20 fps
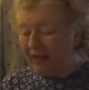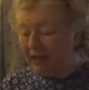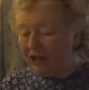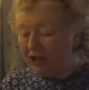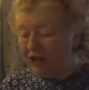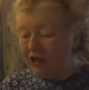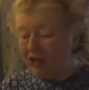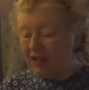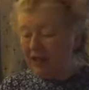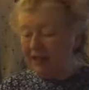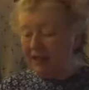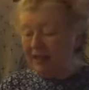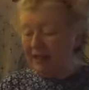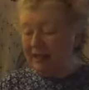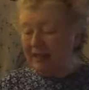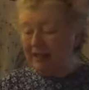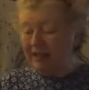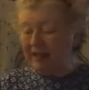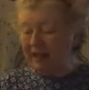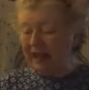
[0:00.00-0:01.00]
Jesus
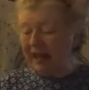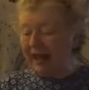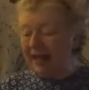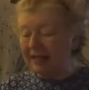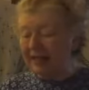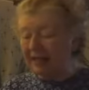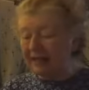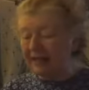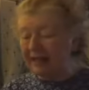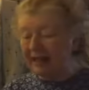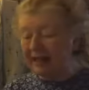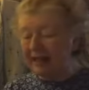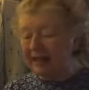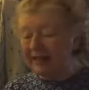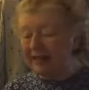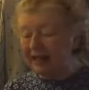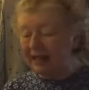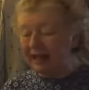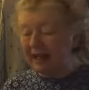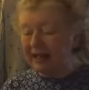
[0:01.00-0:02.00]
is asked, he
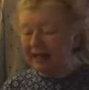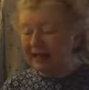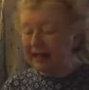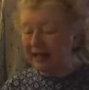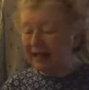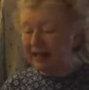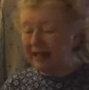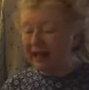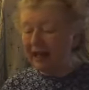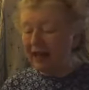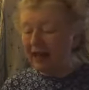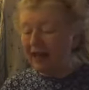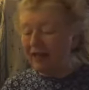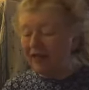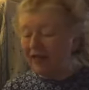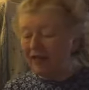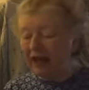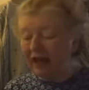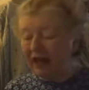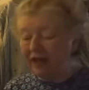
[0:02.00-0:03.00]
says, they